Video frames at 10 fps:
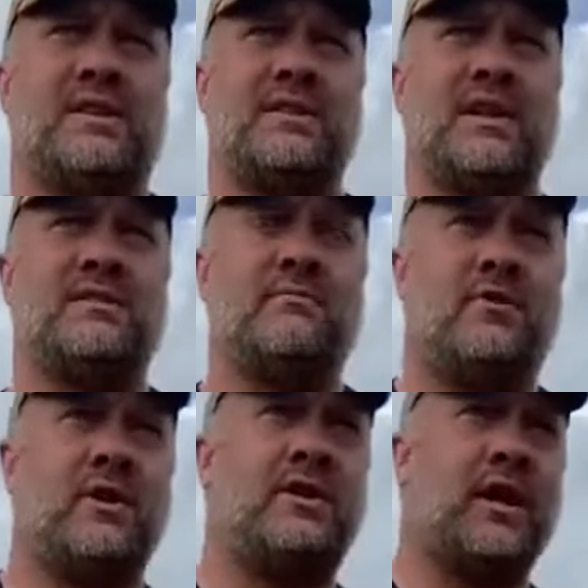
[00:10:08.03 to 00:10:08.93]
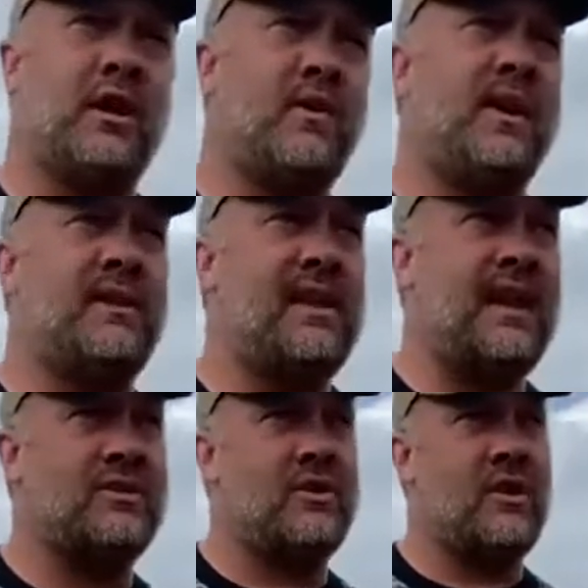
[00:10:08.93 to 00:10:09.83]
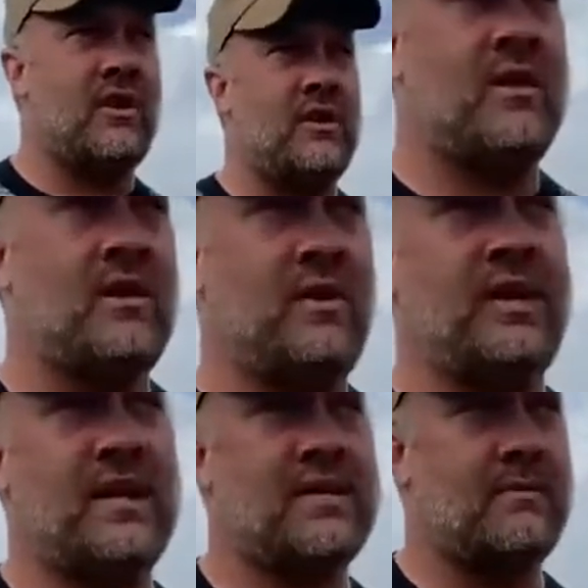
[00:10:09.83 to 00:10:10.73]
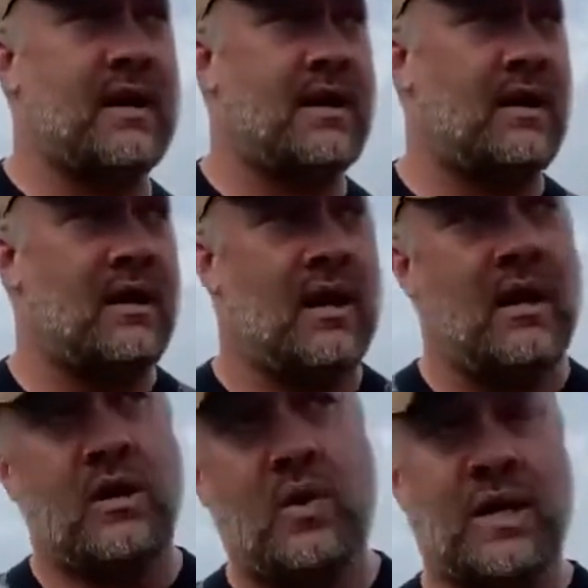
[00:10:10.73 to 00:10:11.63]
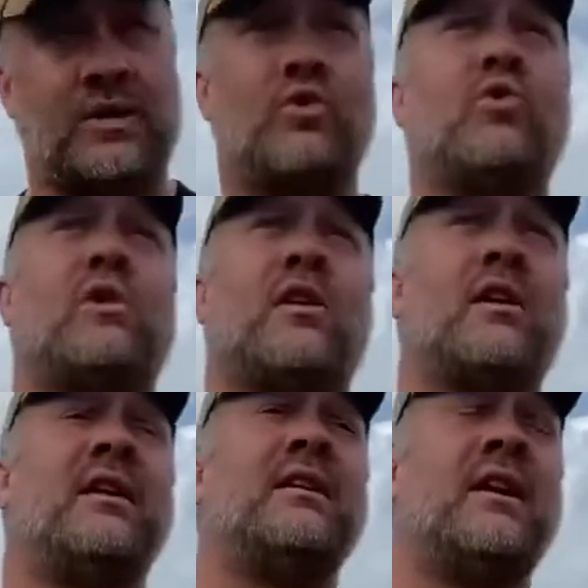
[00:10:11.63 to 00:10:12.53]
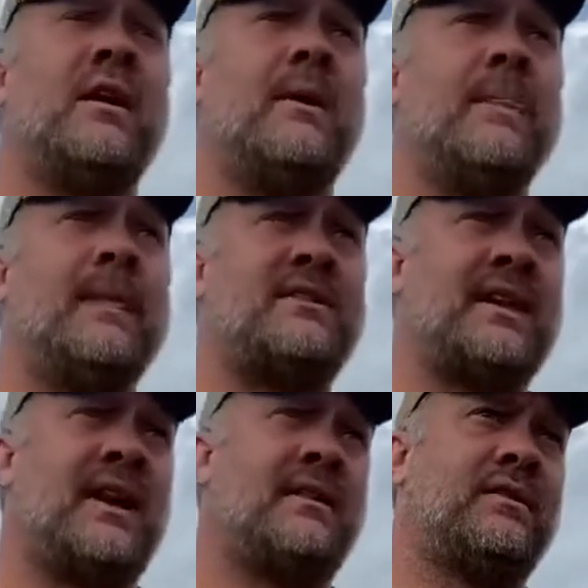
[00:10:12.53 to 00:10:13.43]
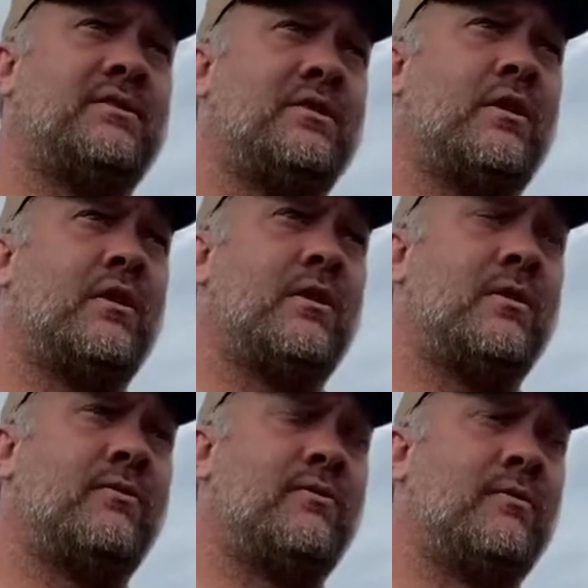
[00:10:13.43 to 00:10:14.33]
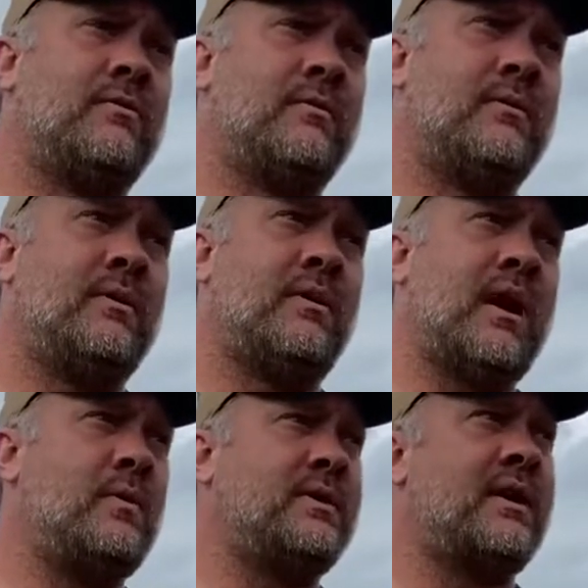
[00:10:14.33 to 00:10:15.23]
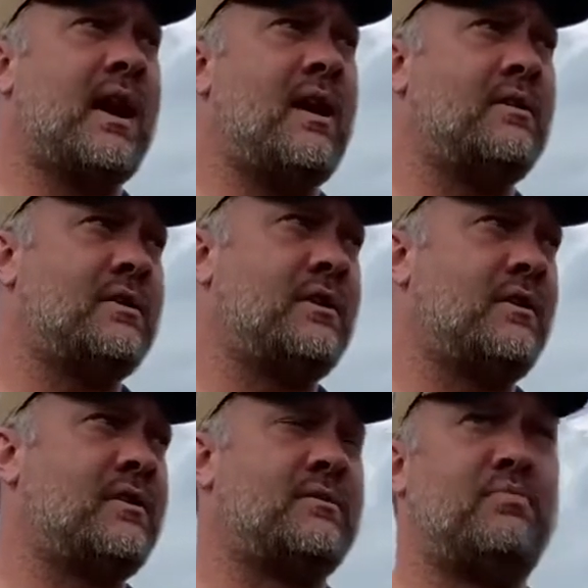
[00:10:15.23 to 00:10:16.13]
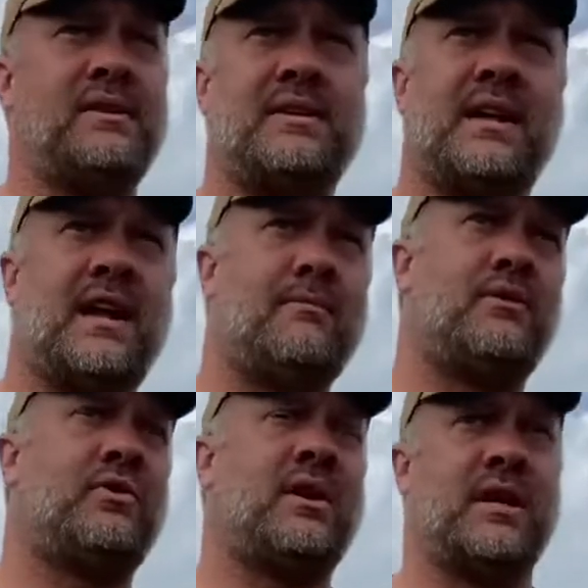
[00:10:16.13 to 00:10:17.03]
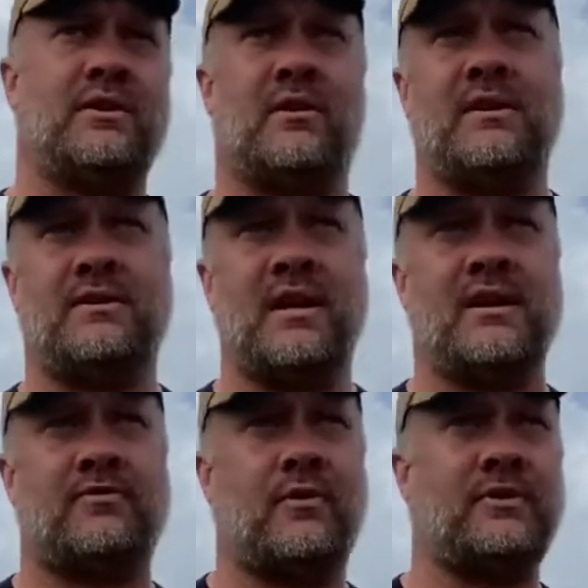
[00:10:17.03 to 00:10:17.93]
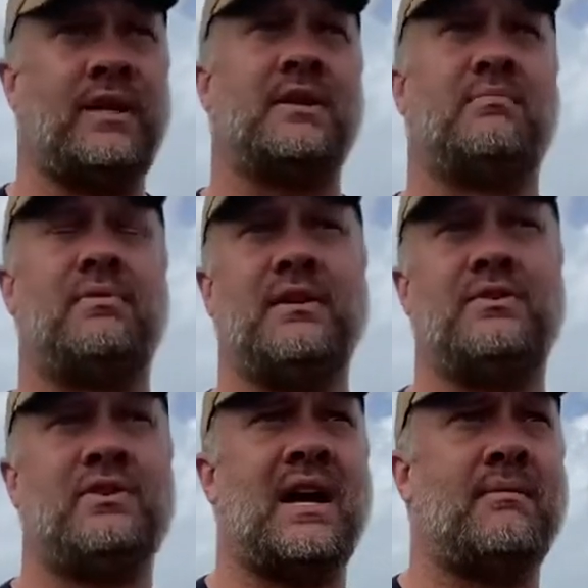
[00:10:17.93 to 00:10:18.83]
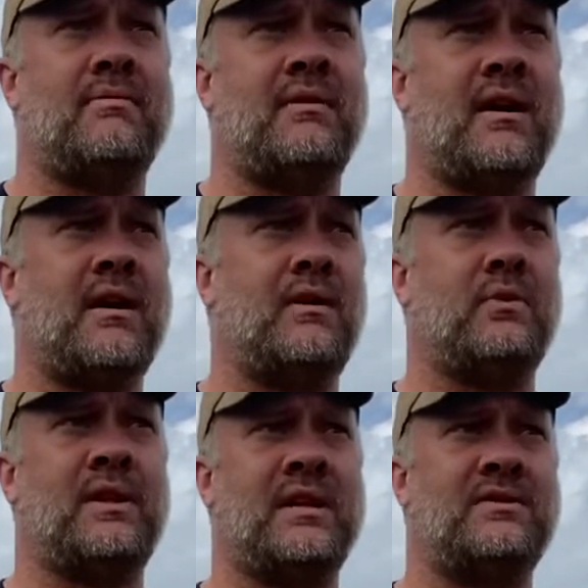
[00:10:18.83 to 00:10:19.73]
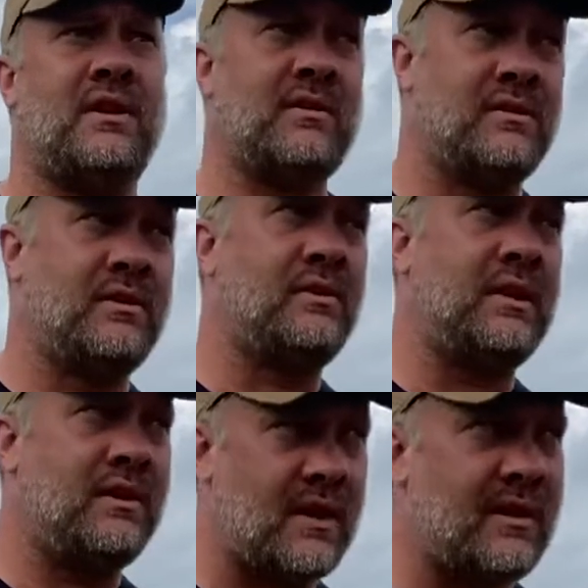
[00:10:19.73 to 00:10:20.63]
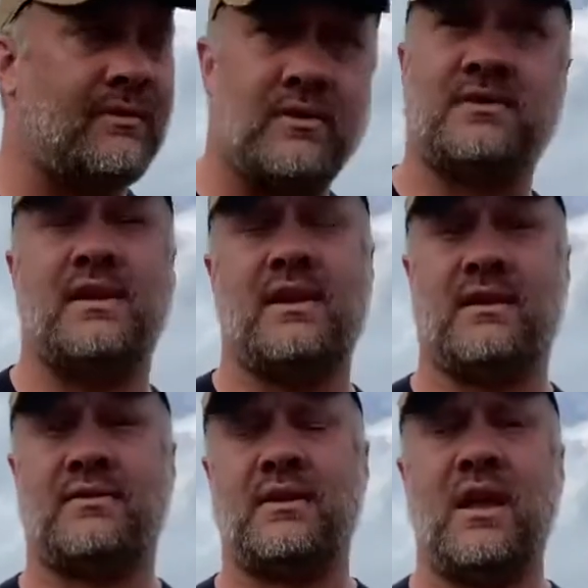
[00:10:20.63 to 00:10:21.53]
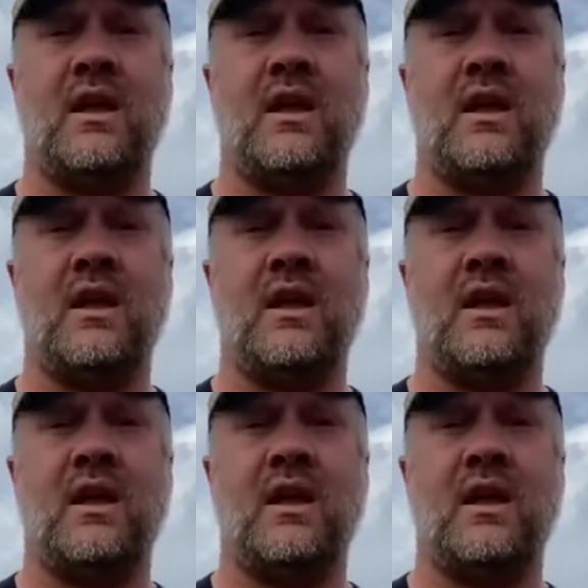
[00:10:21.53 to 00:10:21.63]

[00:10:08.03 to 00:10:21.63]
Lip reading: it's not something you can take a quick class on or take some kind of quick school on. It's kind of like the scenario of, you know, I went to college, I did all this police academy training, I did all these things. First day in the police job, I realized that literally none of those things